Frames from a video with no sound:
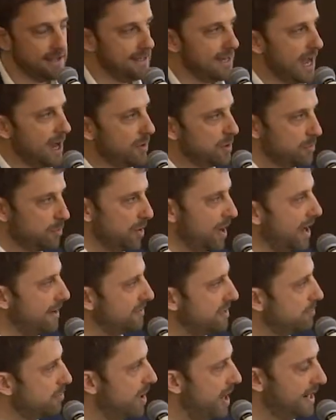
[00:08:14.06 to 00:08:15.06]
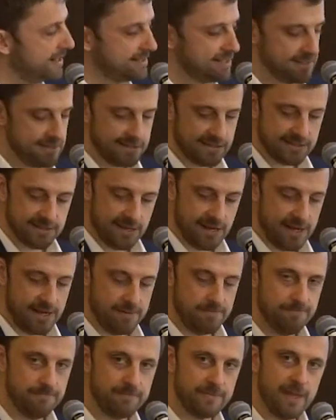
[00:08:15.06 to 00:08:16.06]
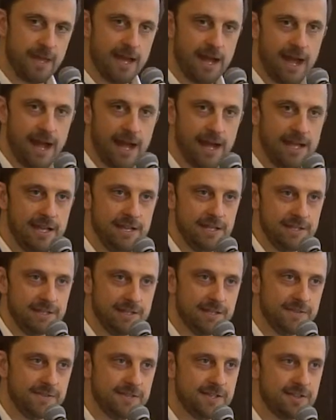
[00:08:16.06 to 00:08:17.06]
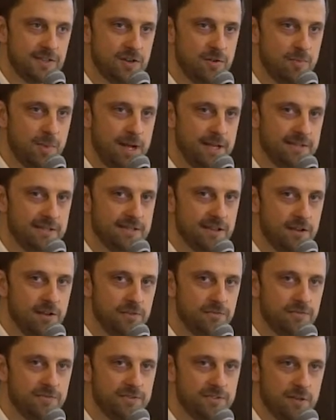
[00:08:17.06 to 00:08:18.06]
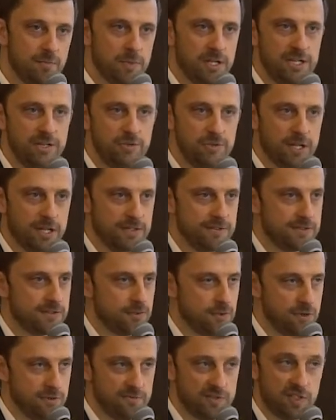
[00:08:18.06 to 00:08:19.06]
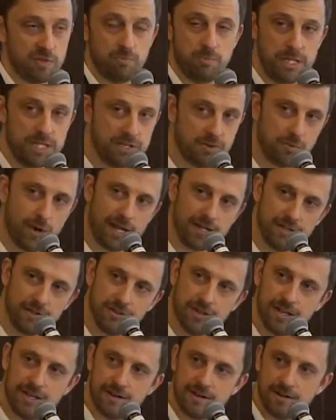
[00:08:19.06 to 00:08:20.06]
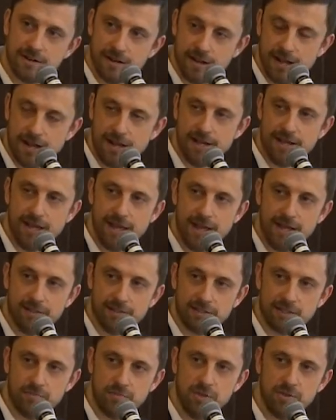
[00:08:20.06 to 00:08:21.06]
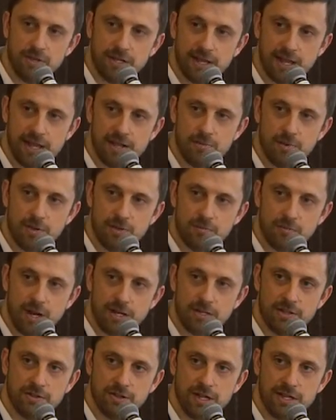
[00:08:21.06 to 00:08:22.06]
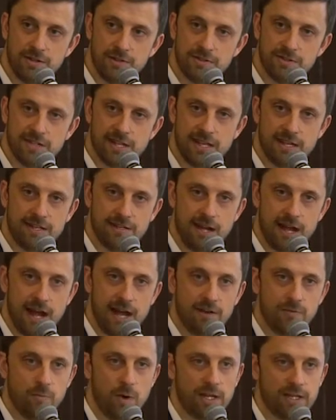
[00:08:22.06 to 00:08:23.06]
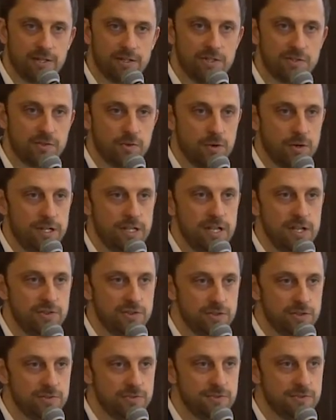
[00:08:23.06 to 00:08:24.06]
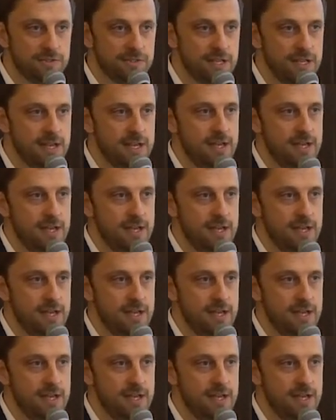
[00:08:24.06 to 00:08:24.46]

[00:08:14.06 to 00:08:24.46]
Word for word: Now in private practice, um, I consider myself somebody who can sort of speak regulator uh, and communicate with regulators and on regulatory issues